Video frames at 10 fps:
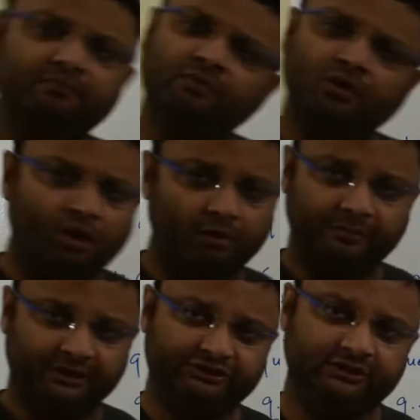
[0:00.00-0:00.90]

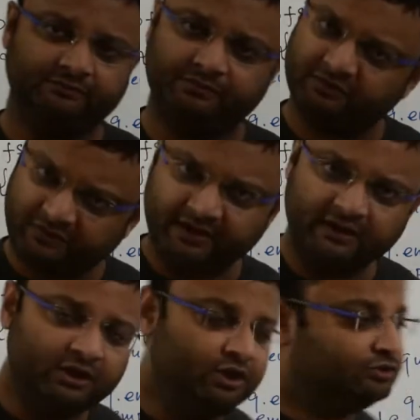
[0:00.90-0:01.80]
operation. Fine.
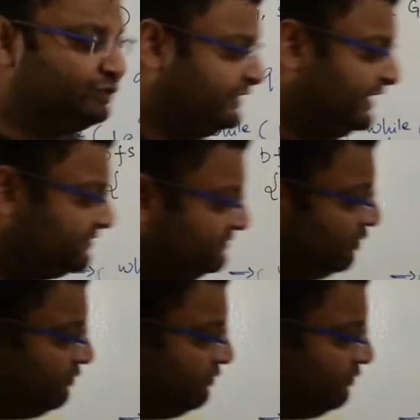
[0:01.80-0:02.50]
So this, now